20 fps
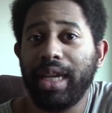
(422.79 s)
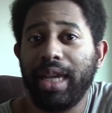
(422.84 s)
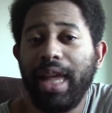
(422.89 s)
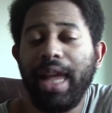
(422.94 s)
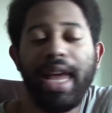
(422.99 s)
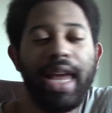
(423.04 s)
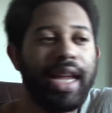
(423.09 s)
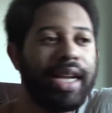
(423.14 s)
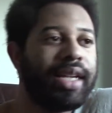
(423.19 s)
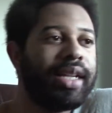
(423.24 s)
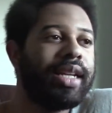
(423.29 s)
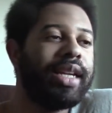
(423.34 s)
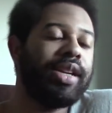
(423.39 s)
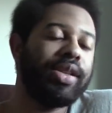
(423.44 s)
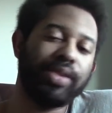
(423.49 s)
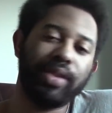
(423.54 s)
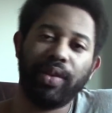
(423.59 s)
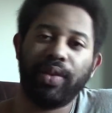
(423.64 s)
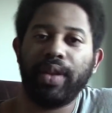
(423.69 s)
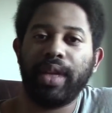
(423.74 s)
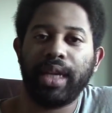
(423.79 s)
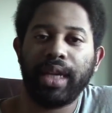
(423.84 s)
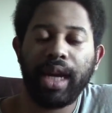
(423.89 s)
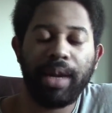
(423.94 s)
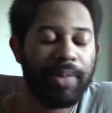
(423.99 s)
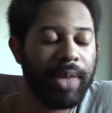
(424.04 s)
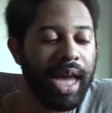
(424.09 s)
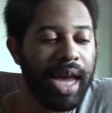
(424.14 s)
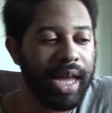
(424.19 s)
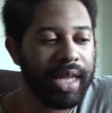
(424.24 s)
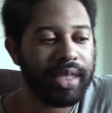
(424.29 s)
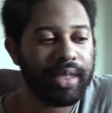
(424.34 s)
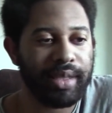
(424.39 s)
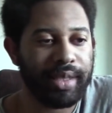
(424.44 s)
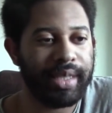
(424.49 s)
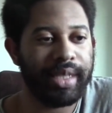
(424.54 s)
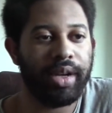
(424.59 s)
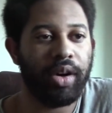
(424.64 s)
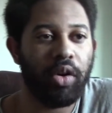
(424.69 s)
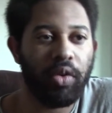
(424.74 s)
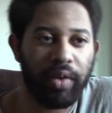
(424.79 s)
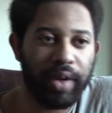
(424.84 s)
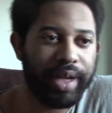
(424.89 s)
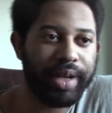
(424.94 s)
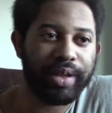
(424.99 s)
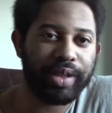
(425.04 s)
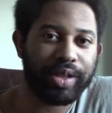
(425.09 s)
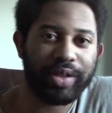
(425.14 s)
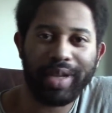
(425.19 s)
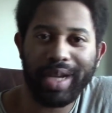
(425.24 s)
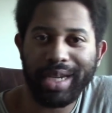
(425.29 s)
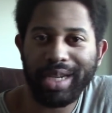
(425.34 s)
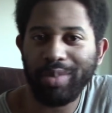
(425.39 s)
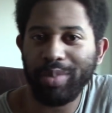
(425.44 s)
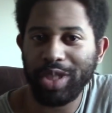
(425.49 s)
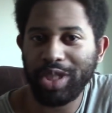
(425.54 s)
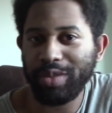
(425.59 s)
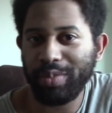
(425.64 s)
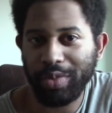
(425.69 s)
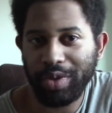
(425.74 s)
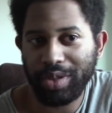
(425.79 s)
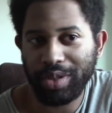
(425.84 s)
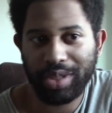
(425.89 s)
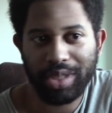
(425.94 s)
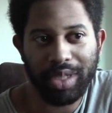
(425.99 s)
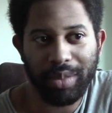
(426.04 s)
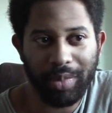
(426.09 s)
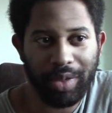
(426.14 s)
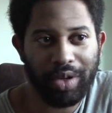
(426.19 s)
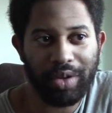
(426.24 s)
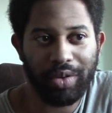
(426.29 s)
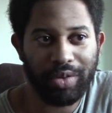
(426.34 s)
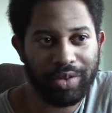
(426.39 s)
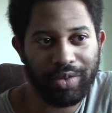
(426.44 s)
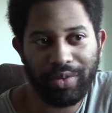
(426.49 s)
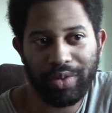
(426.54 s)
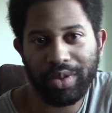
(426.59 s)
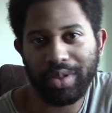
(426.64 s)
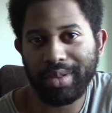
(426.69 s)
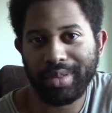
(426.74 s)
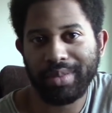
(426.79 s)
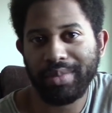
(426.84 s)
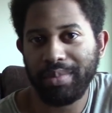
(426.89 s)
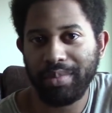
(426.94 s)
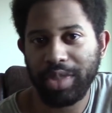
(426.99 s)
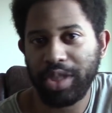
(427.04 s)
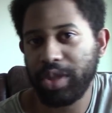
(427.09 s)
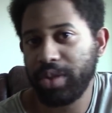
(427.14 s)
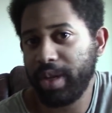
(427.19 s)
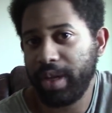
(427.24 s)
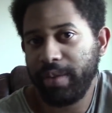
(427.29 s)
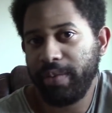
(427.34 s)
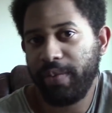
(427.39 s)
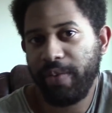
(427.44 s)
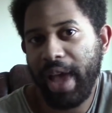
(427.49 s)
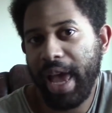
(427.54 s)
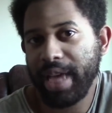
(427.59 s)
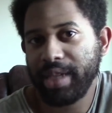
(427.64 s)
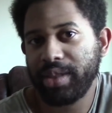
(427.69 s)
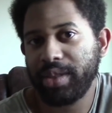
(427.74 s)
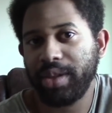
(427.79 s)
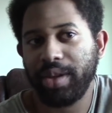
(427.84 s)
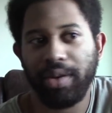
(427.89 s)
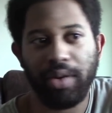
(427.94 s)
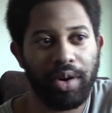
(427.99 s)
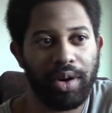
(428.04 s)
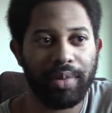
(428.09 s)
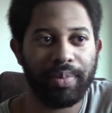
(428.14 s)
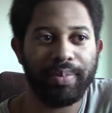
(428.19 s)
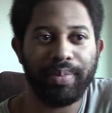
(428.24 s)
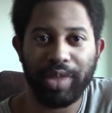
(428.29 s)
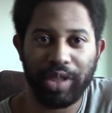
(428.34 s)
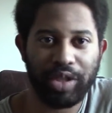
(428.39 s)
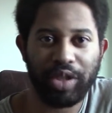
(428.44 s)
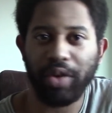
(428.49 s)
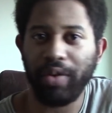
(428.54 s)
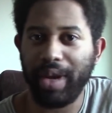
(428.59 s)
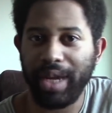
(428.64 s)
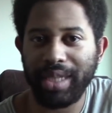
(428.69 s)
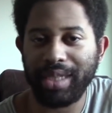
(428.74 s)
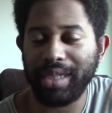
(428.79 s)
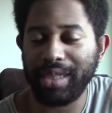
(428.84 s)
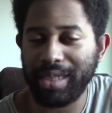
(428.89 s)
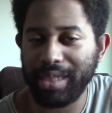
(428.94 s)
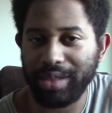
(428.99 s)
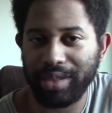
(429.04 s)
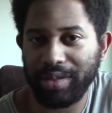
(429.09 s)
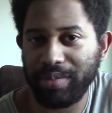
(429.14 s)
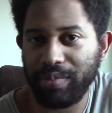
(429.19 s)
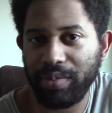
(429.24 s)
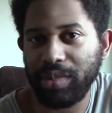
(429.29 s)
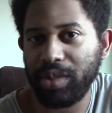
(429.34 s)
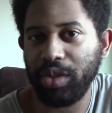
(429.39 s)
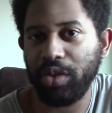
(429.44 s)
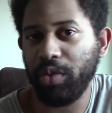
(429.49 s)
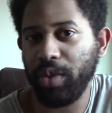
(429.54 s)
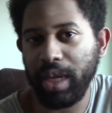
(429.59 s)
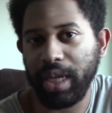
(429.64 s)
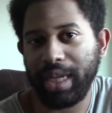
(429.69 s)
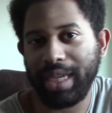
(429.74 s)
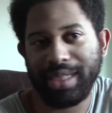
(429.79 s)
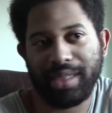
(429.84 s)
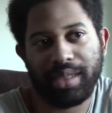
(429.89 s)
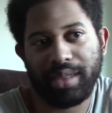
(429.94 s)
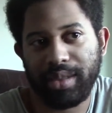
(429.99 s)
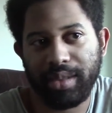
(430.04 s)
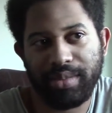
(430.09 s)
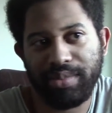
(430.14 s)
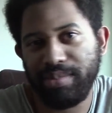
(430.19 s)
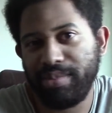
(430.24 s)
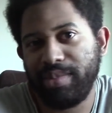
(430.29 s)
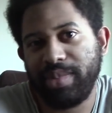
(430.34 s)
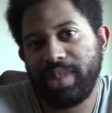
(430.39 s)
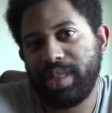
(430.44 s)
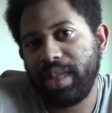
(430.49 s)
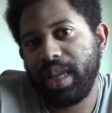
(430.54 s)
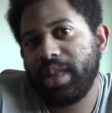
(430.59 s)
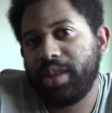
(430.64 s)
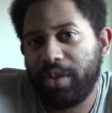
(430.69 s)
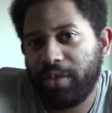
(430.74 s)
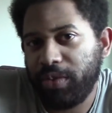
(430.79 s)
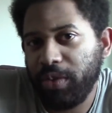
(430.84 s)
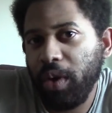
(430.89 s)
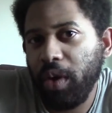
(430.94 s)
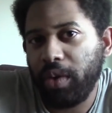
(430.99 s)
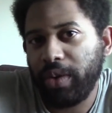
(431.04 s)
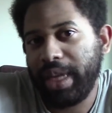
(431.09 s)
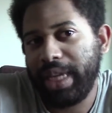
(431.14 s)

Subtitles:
And here's the thing, I'm not over here trying to besmirch some girls for maturing faster or maturing to this degree, because it's not their fault.